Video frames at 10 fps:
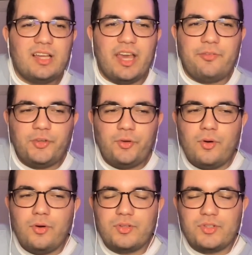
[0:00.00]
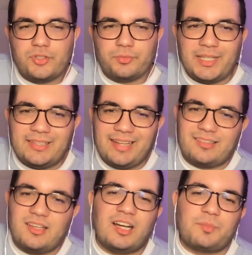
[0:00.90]
if you're Cirie in that
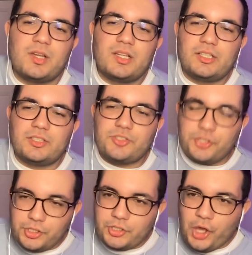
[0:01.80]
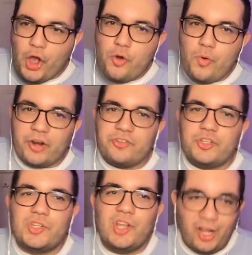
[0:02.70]
time, do you go and
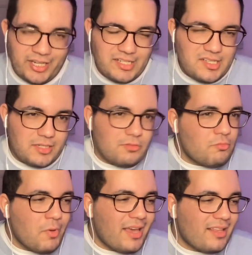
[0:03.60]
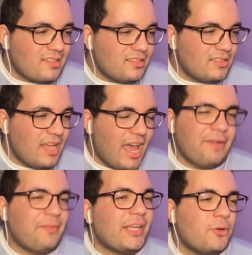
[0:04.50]
unite with
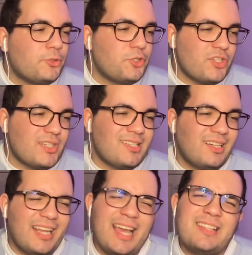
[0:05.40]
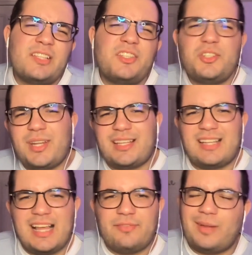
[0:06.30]
Ari, or do you just decide, hey, there's 2 days
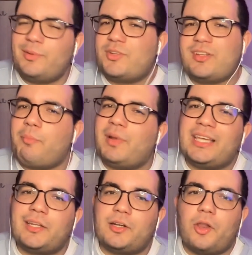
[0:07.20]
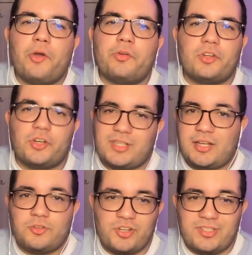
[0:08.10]
left, I'm going to start playing it alone because I
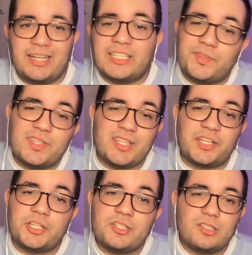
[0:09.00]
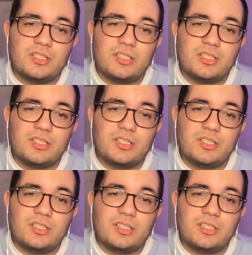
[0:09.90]
can't trust any of these idiots?